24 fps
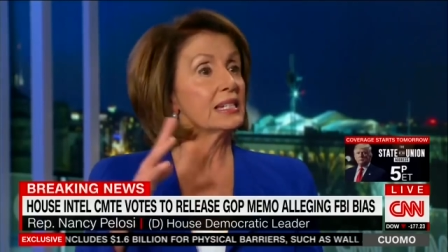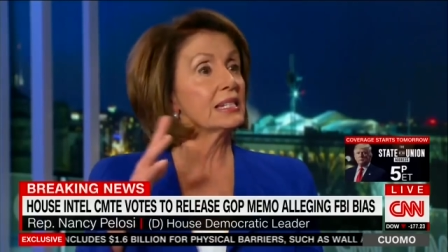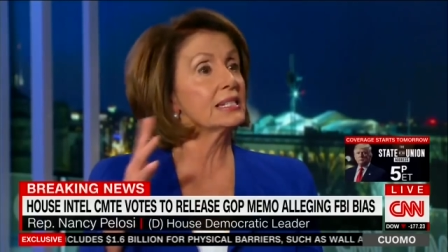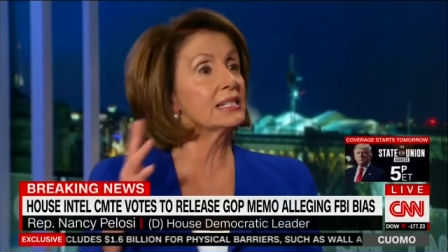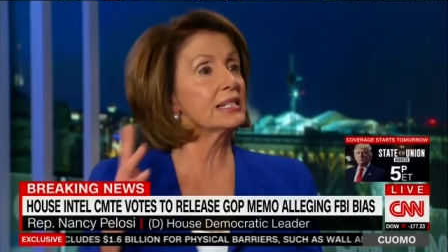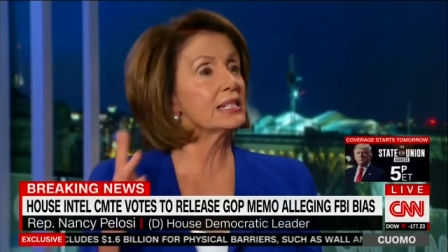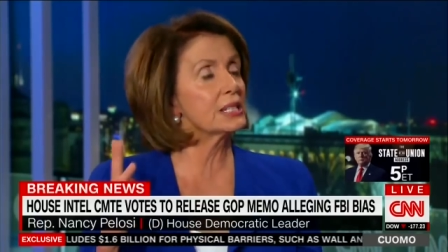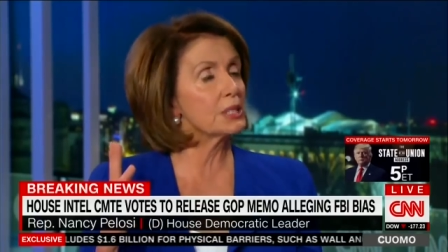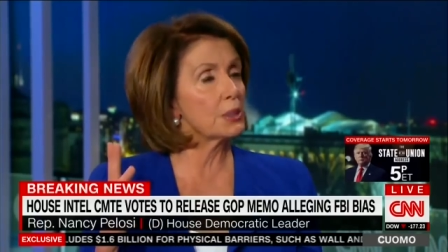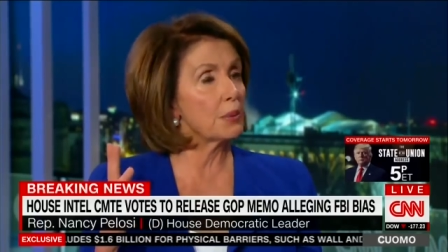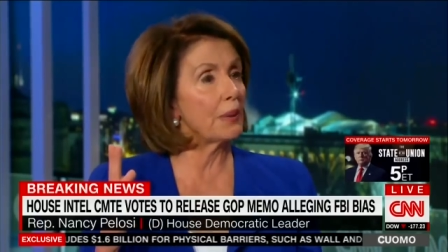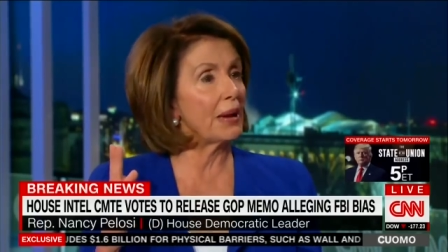
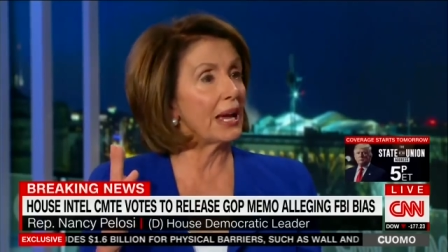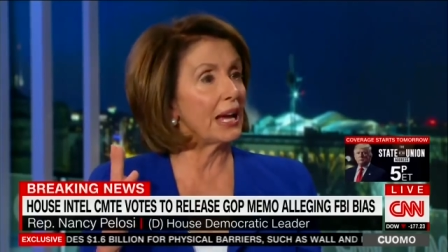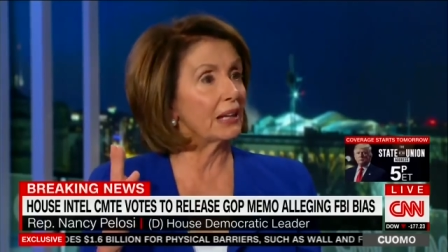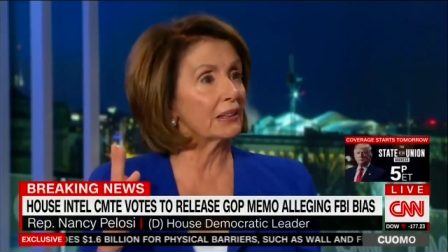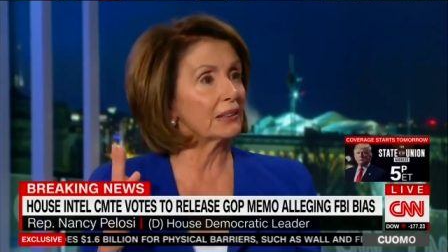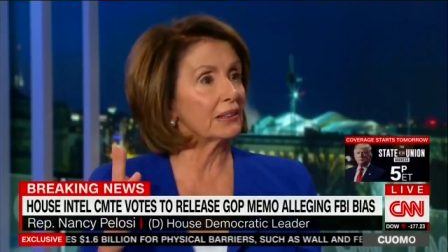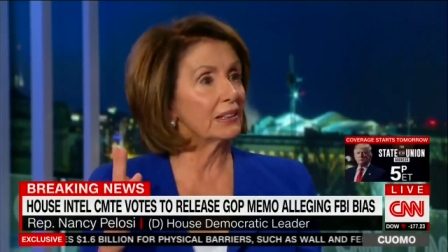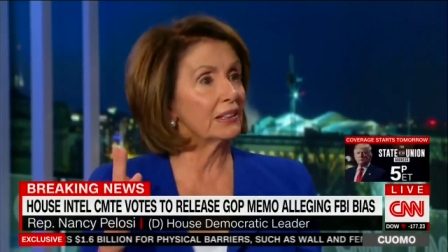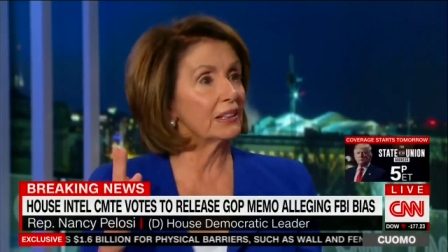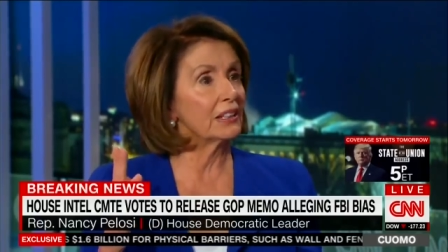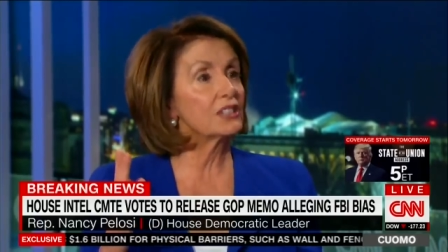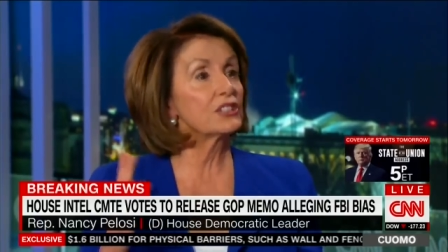This is
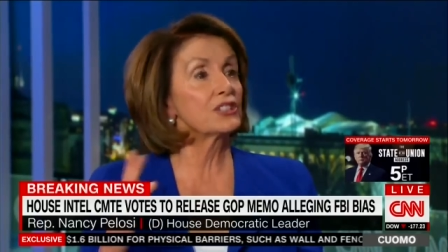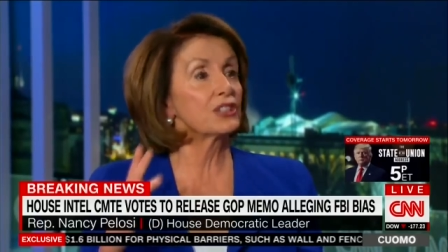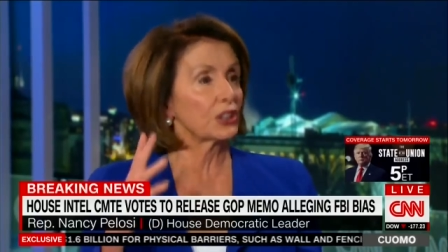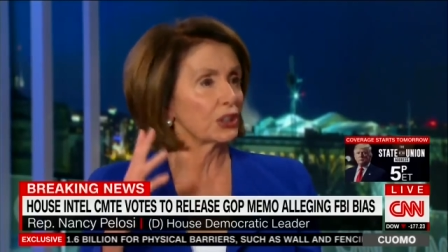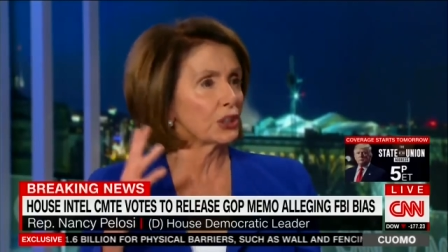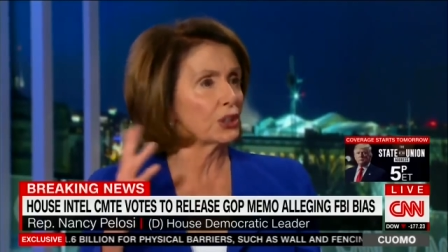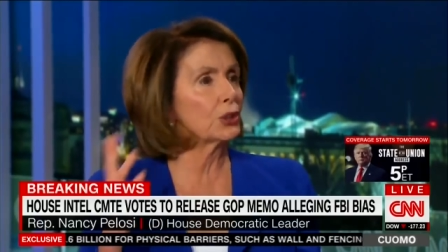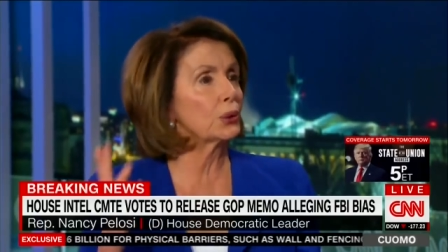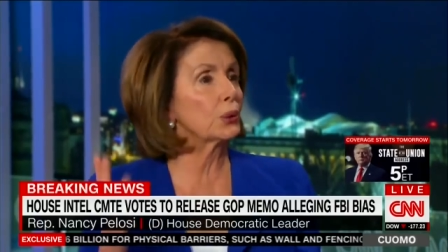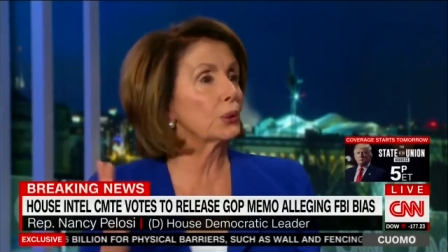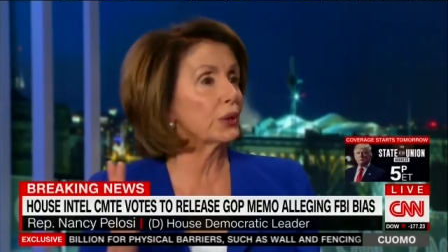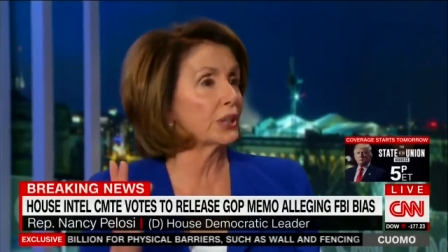about
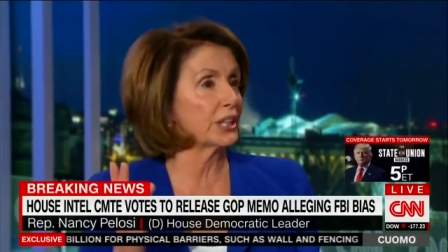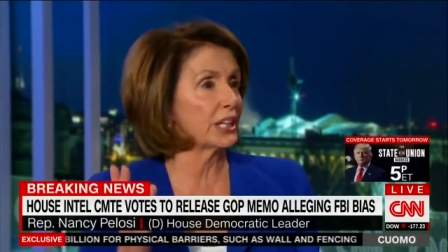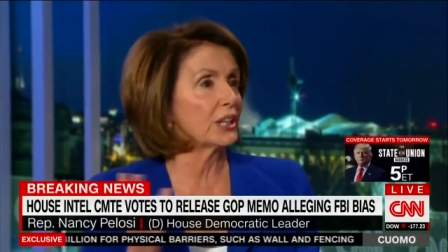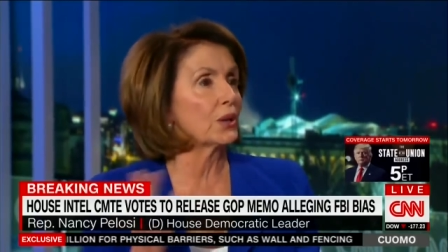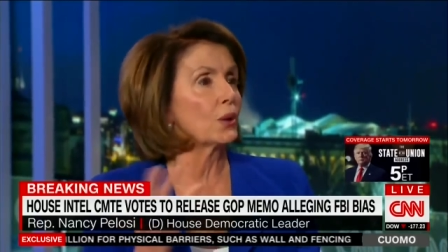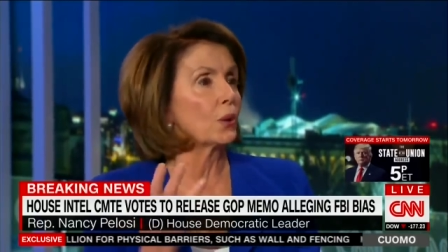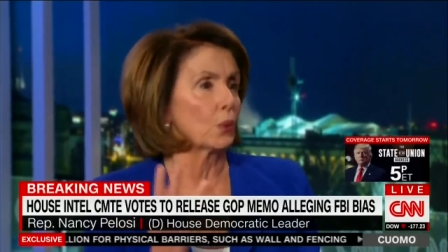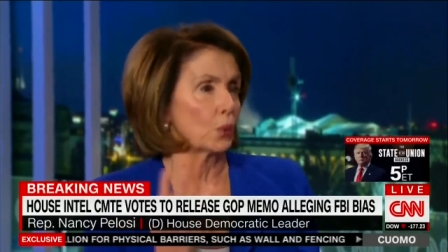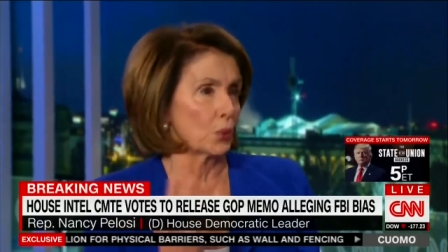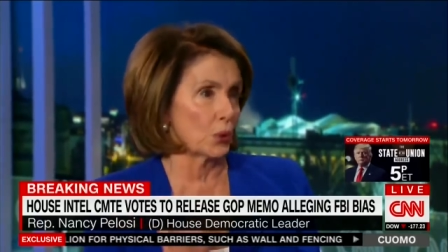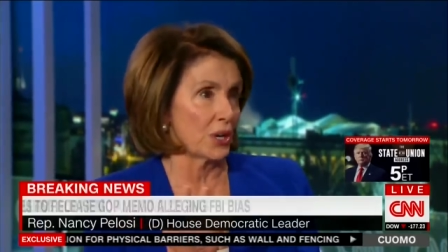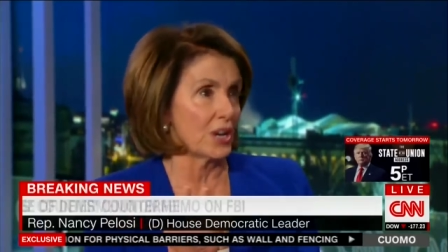
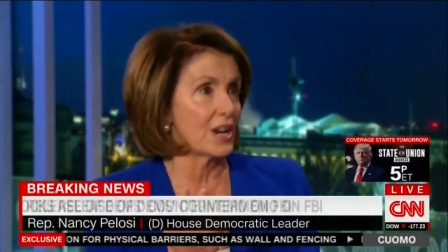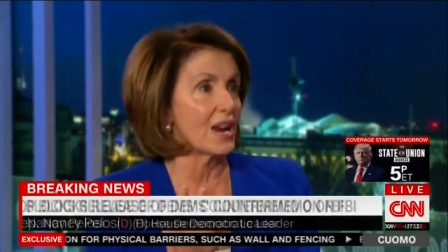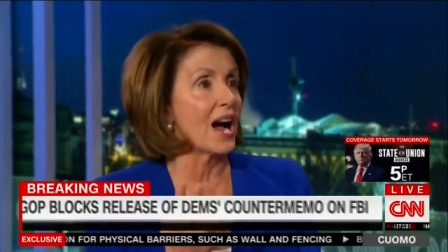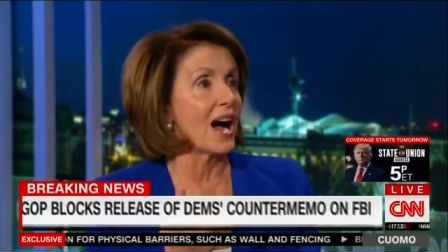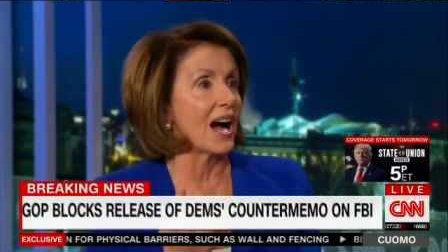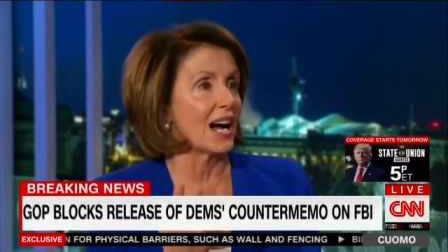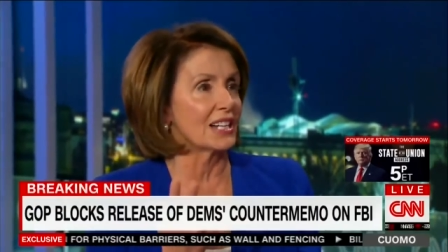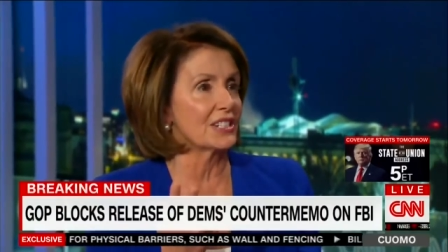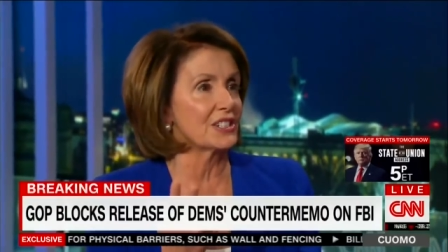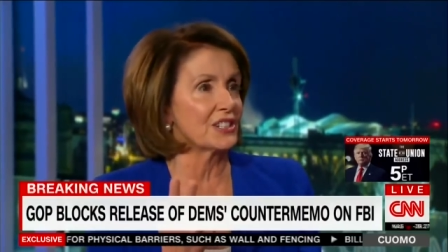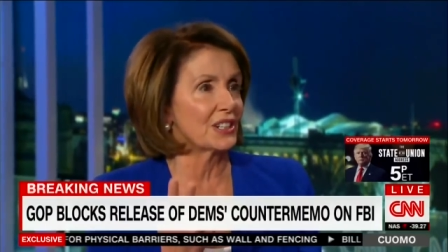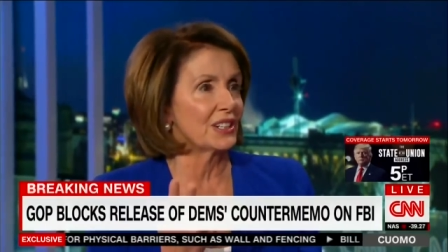security or
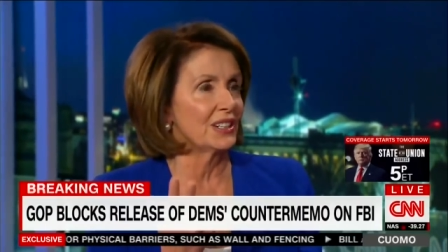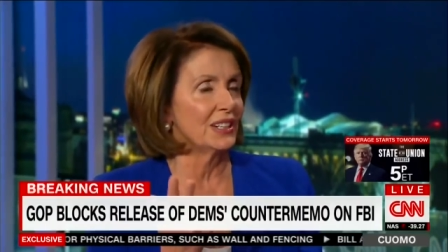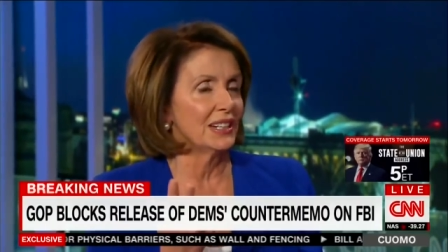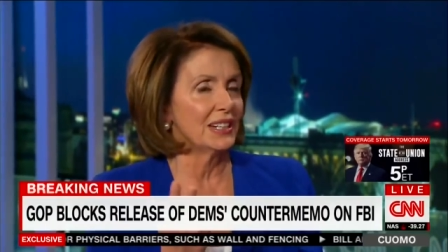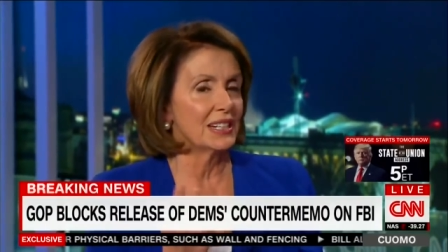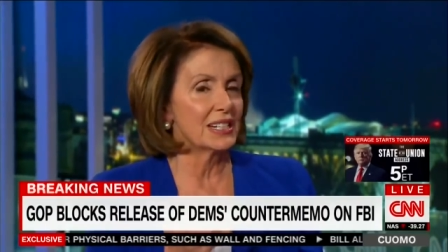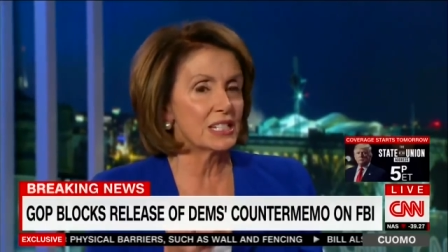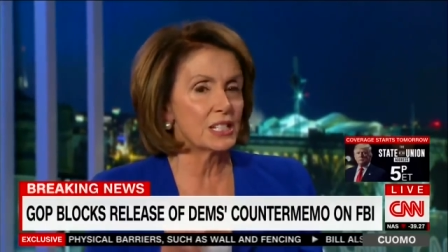not.